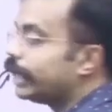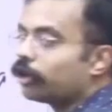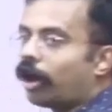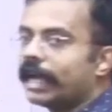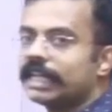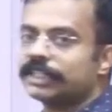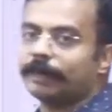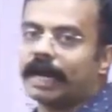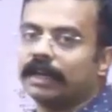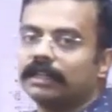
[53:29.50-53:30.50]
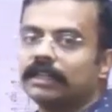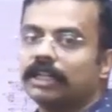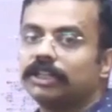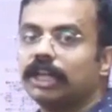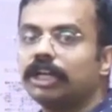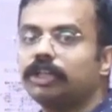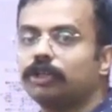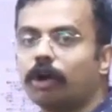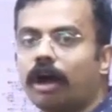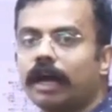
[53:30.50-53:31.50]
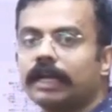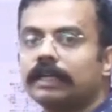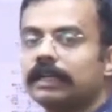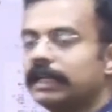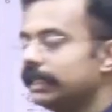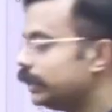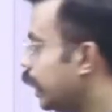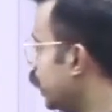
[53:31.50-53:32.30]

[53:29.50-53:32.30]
a toy is made. That toy in